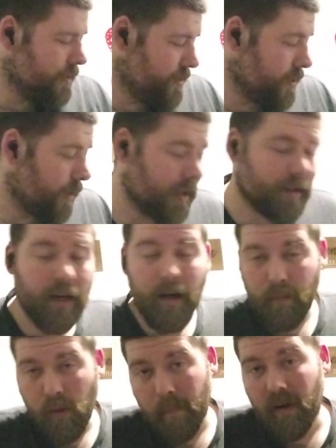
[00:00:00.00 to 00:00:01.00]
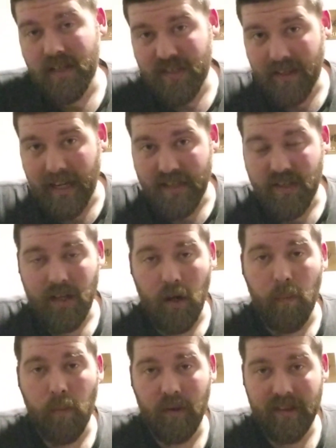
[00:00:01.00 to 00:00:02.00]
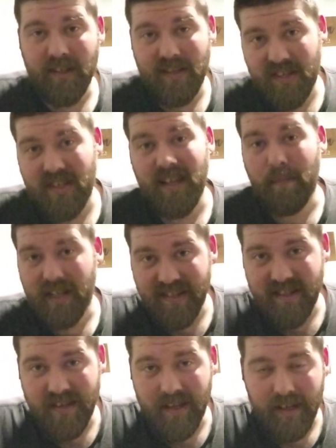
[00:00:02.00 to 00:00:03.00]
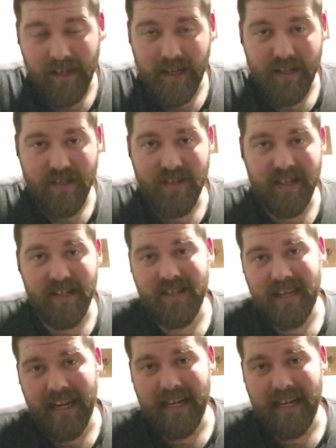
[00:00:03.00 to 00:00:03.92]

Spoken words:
so I ended up replacing that scope with the Simmons 6 to